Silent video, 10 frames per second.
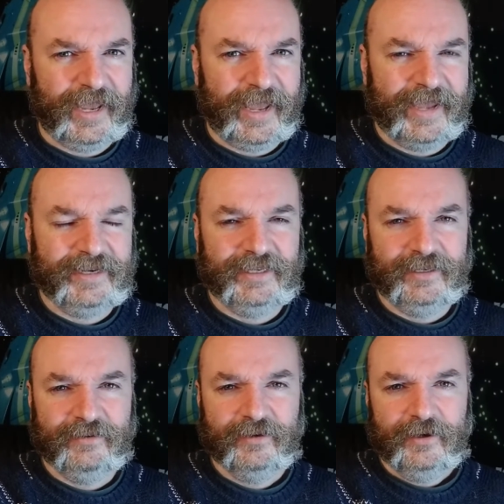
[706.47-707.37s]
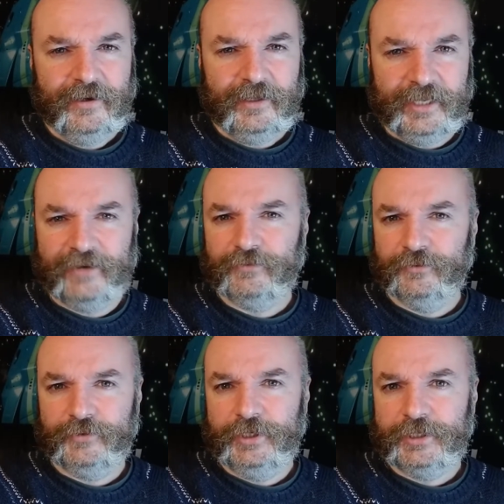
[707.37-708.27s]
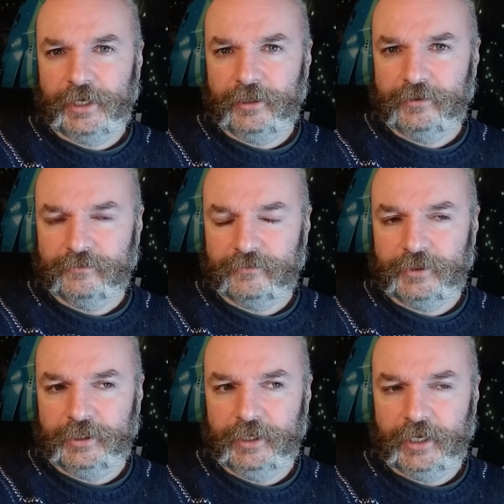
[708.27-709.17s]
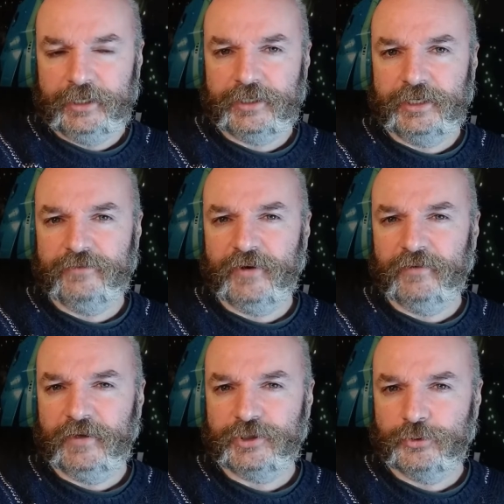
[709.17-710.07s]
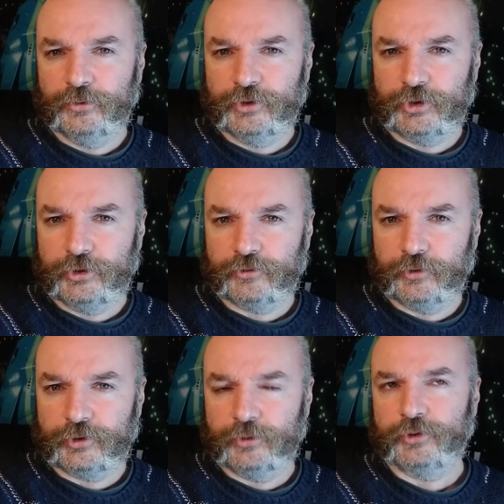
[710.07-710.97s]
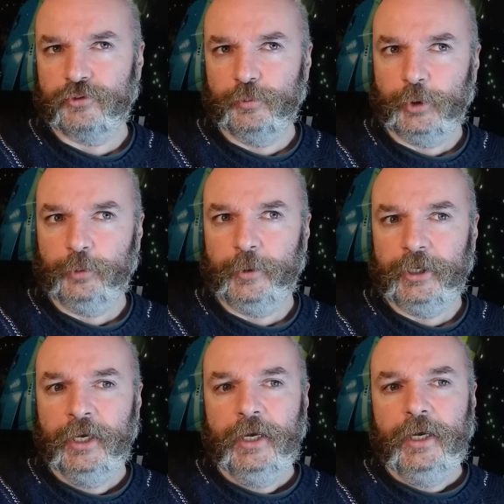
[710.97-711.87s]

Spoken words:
any level of detail really, and it's very, very sword and sorcery and pulpy.